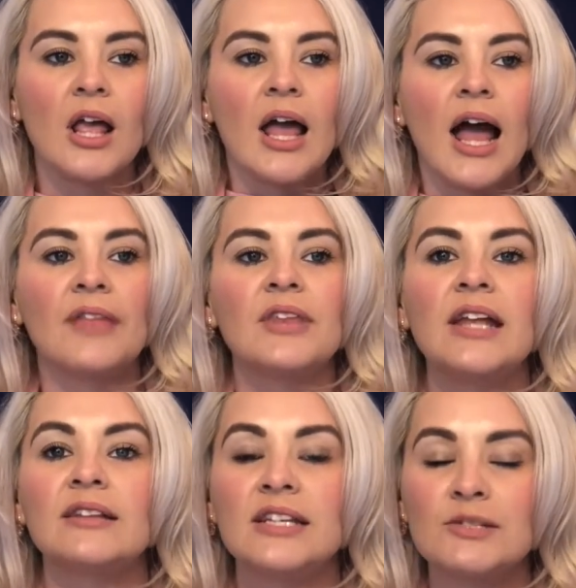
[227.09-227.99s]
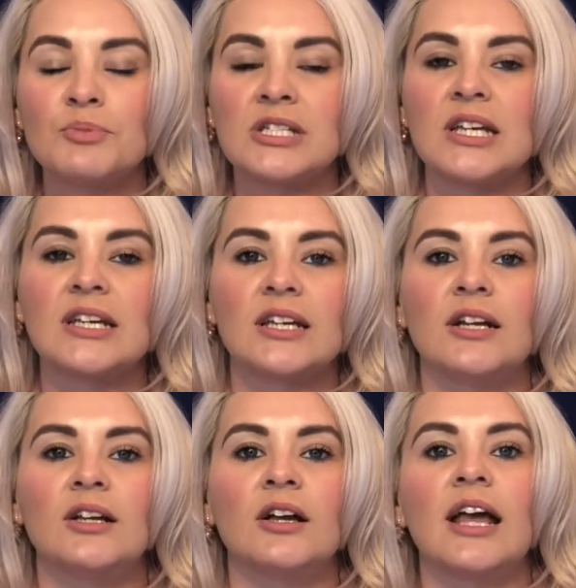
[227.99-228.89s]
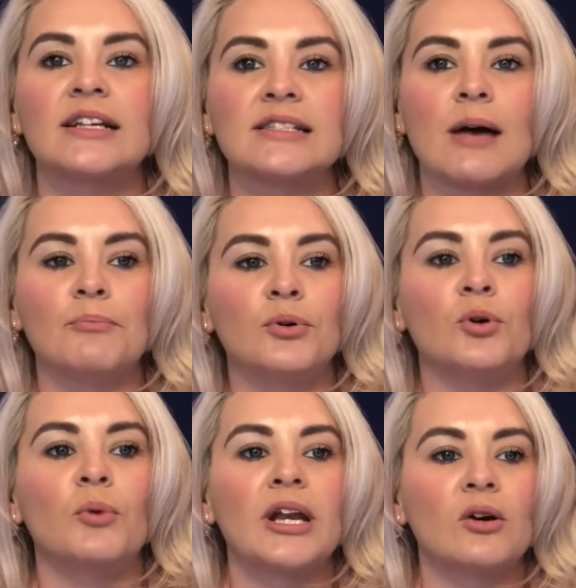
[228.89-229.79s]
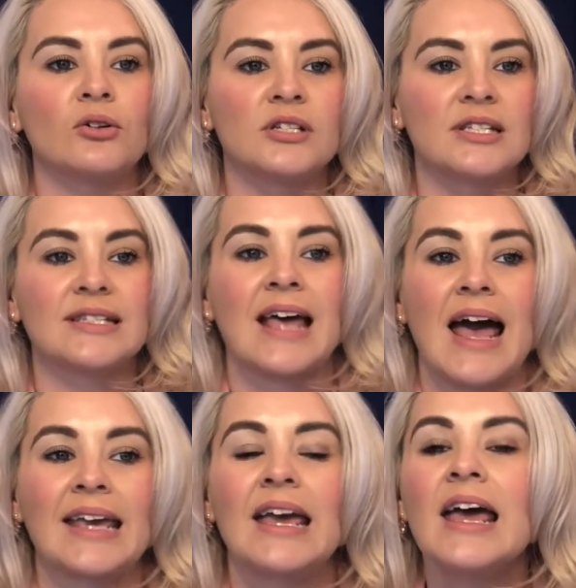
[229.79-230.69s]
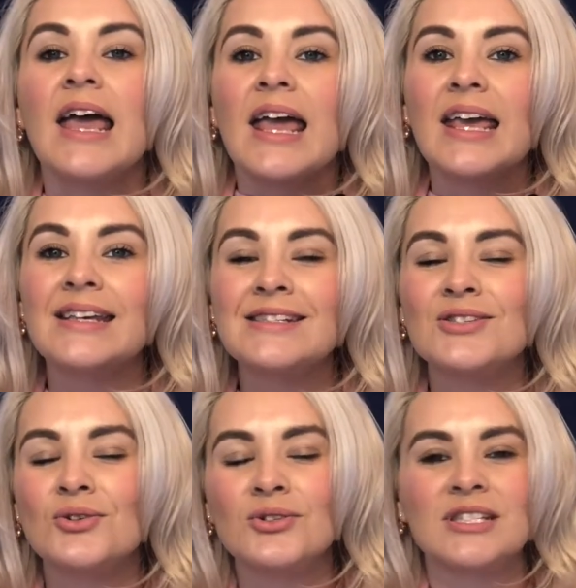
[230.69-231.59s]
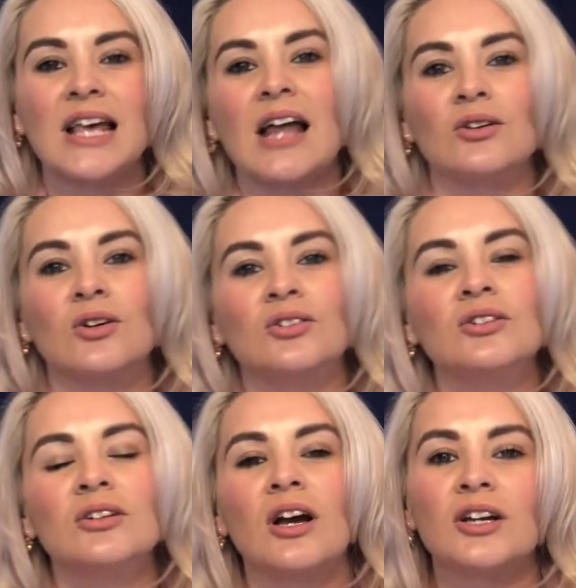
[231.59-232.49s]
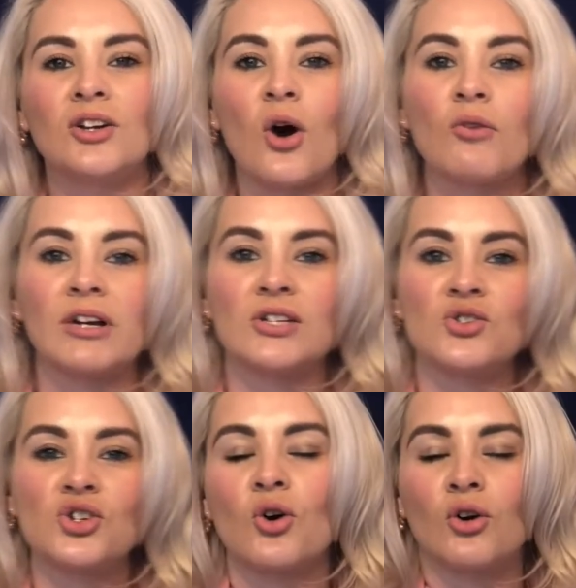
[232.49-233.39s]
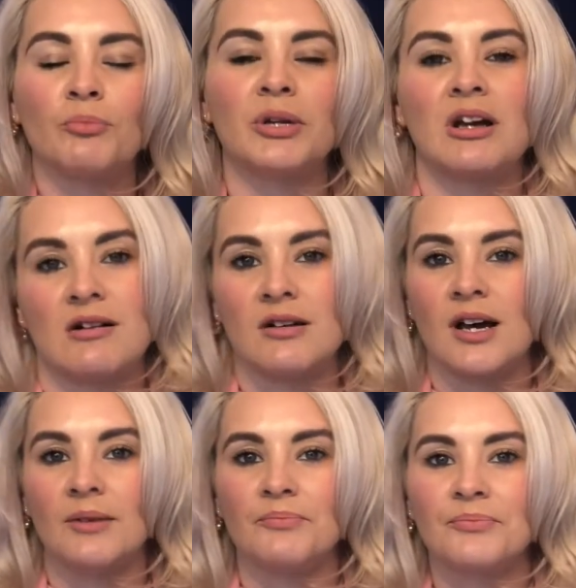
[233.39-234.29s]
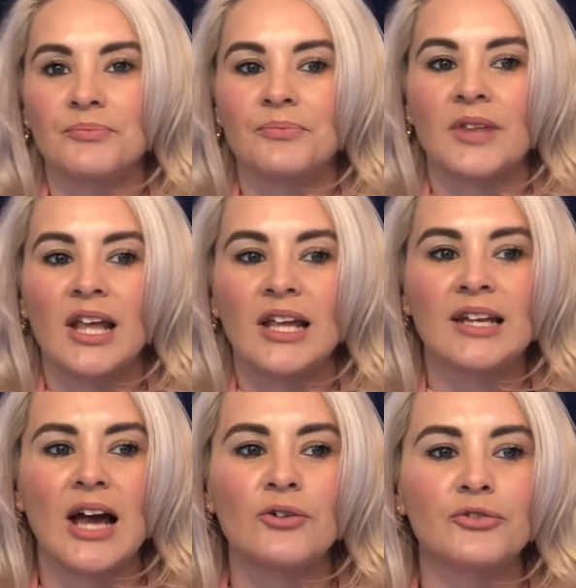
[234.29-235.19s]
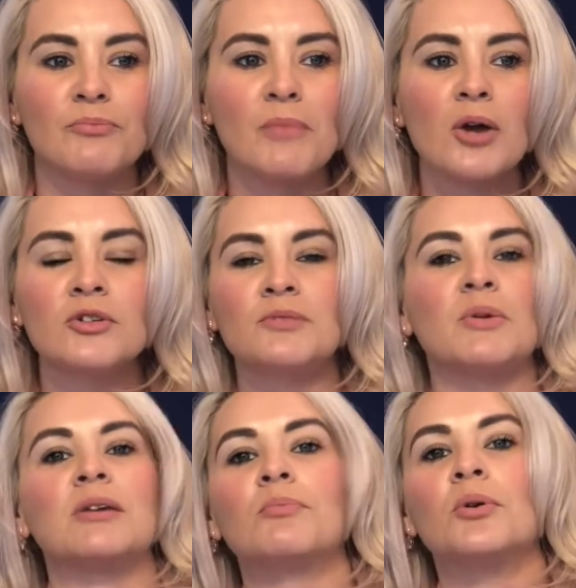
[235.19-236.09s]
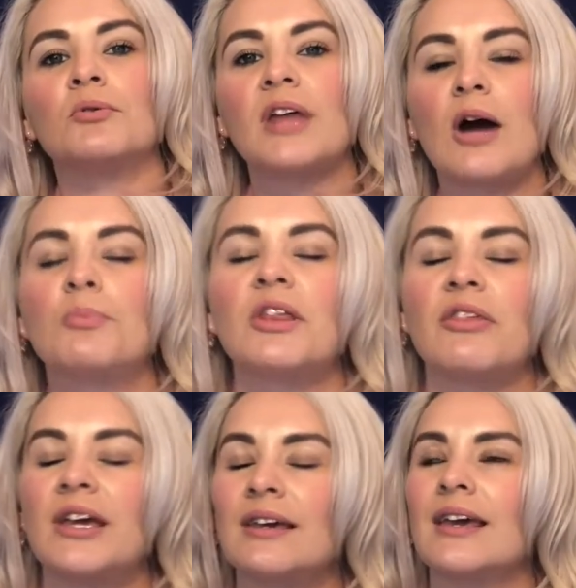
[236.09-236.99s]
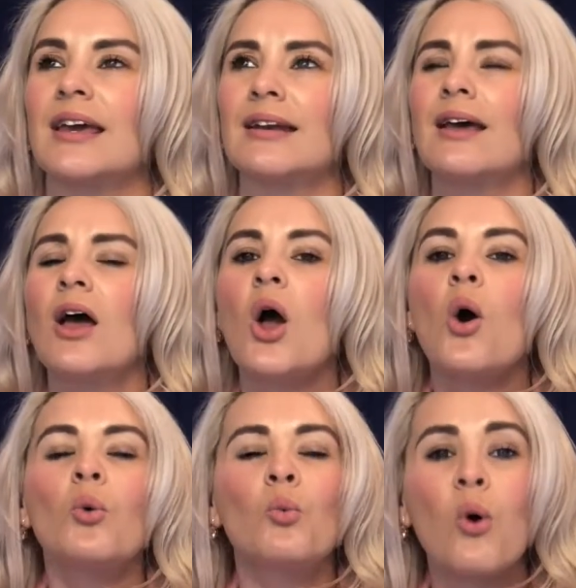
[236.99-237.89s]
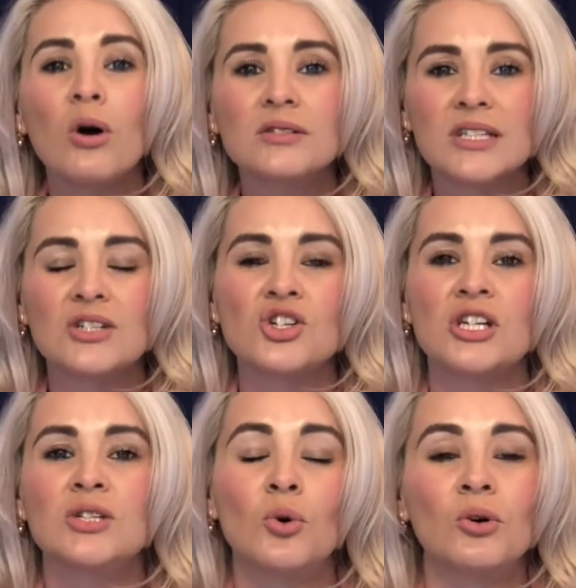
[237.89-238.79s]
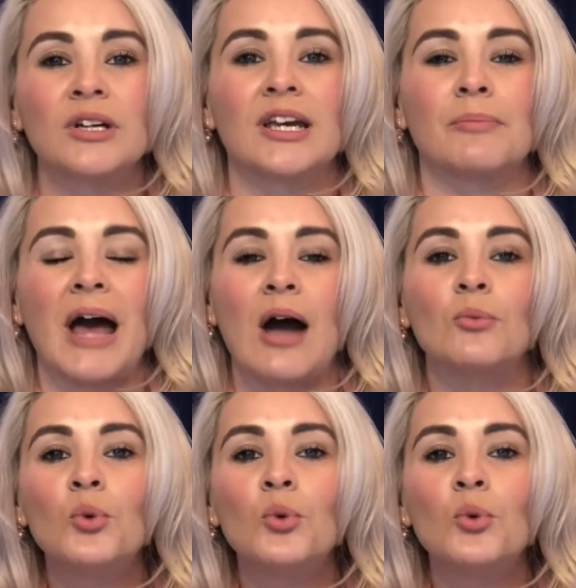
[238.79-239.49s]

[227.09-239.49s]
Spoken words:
And then this particular example went on to say, "Is your salon like an orange or a banana?" Now for most people, they'll be thinking, what is she talking about?